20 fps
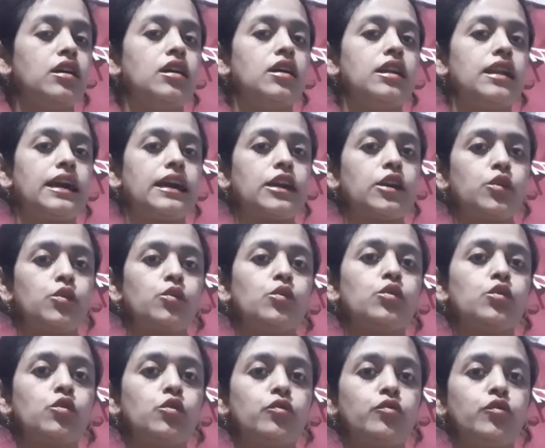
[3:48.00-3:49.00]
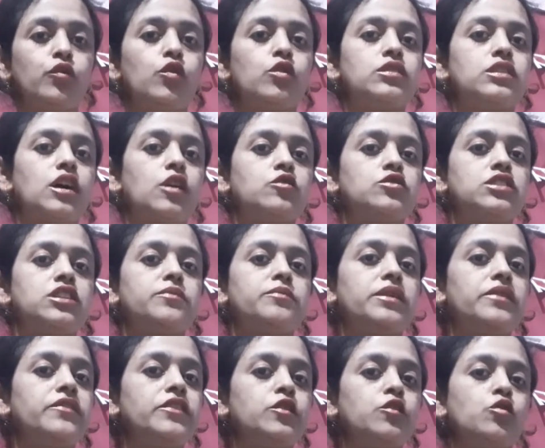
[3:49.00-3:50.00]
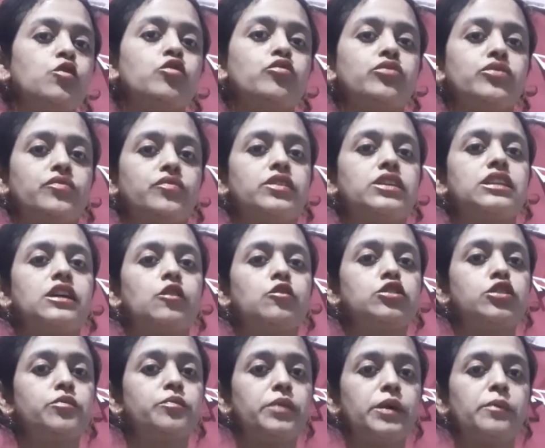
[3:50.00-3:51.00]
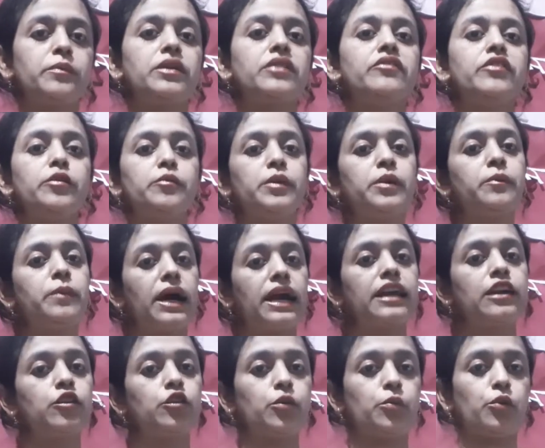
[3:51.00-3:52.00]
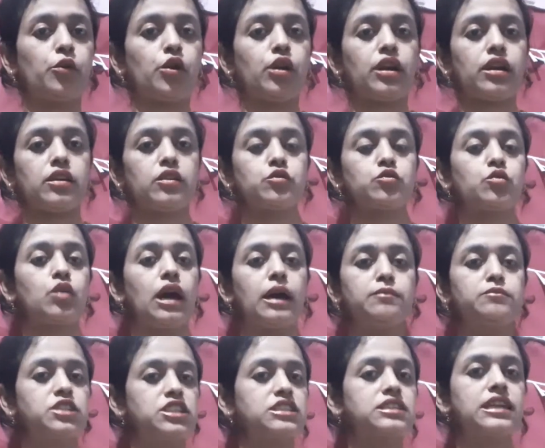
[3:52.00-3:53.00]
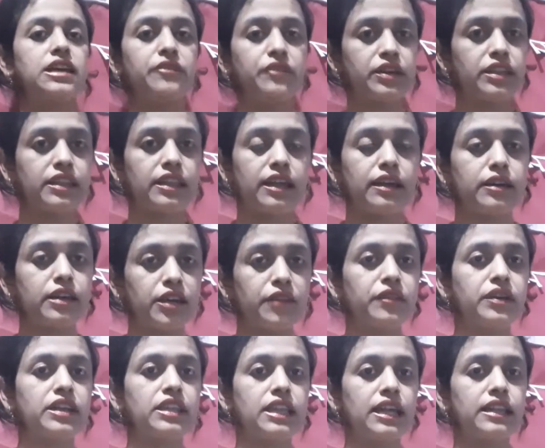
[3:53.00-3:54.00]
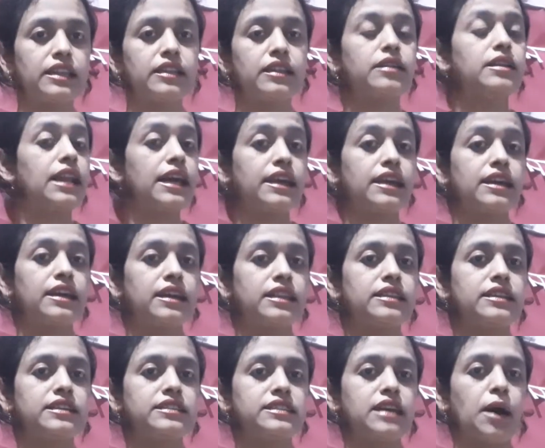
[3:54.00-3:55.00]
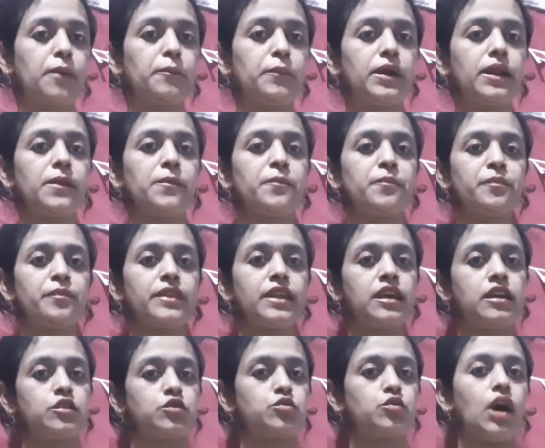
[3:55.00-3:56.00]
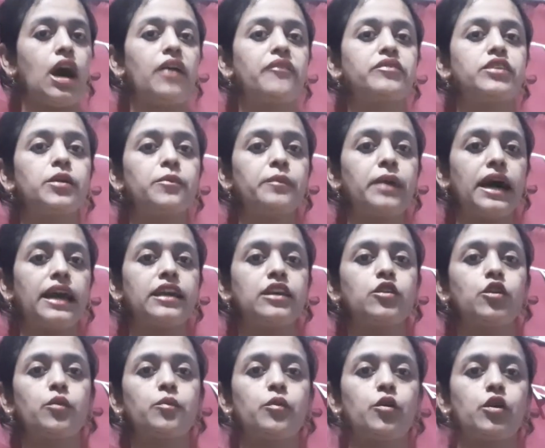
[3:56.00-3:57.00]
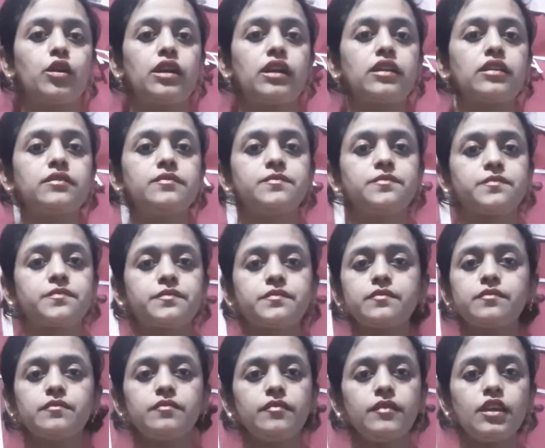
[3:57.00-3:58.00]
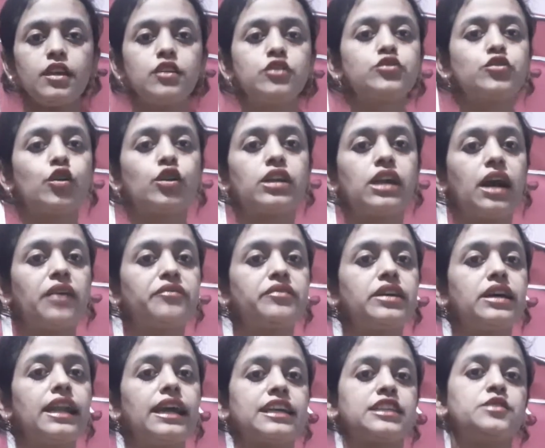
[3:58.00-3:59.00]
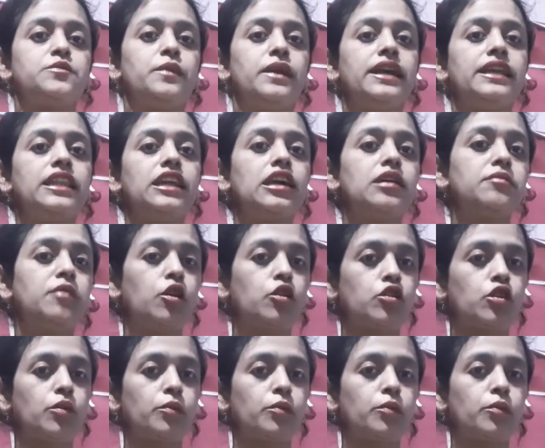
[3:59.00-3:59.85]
2 to 4,000, maybe 2 to 50,000 people will be buying your product. So I am just giving an example. So after buying your product, after explaining about your